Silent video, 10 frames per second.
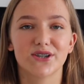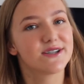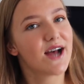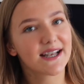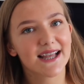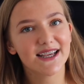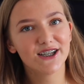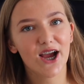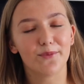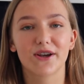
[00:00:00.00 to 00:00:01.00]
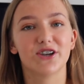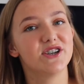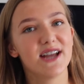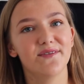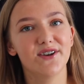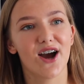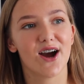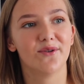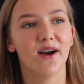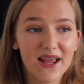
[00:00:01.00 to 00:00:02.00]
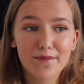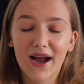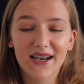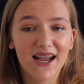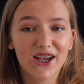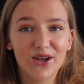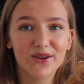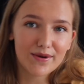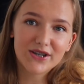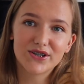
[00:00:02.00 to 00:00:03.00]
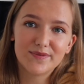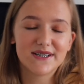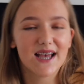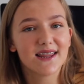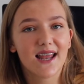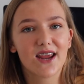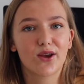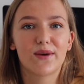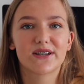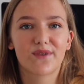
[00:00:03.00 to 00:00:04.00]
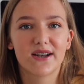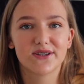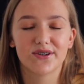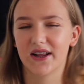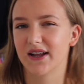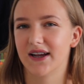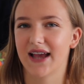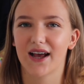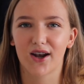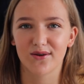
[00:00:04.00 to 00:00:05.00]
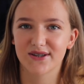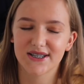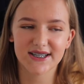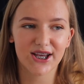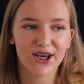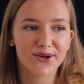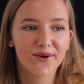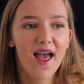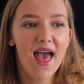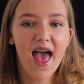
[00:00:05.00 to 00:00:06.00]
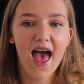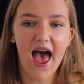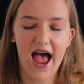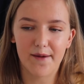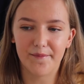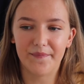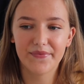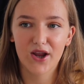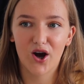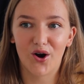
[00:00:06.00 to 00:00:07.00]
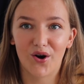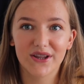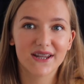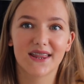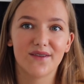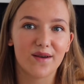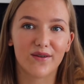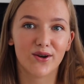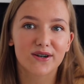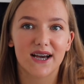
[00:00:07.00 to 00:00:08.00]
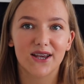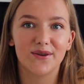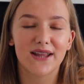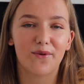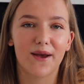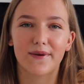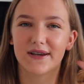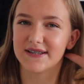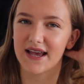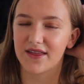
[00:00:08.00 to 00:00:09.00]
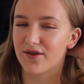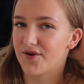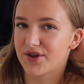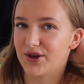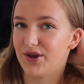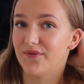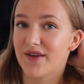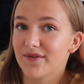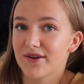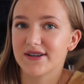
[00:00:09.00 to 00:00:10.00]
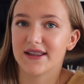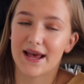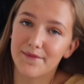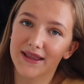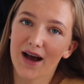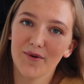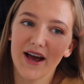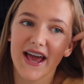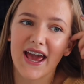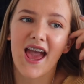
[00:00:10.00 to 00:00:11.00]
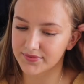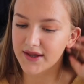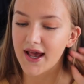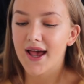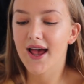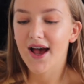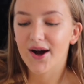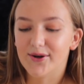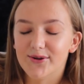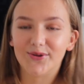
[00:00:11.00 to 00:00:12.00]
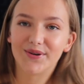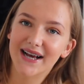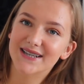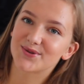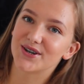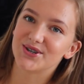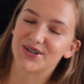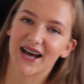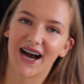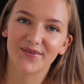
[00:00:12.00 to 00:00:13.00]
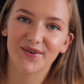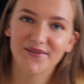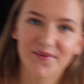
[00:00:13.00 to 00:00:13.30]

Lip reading: just thought I'd let you know because you never know. They might like you, they might just be saying they like your best friend so they can get closer to you. Or they've never looked at you in that way because they thought that you've never looked at them in that way. Oh, next question, have you